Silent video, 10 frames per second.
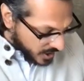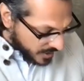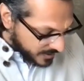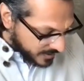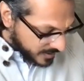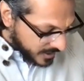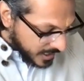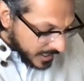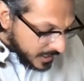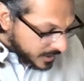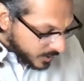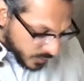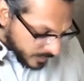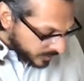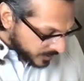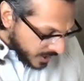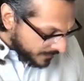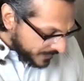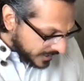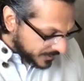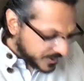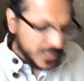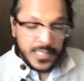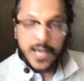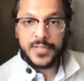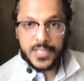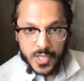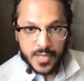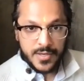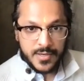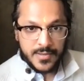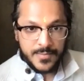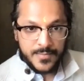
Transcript: each other, we will not be able to love each other.